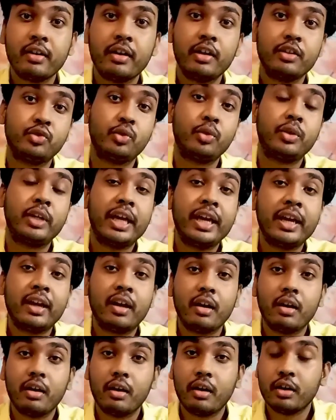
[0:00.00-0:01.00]
is to take
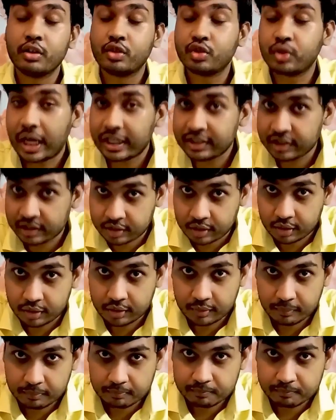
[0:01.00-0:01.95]
a tragic turn.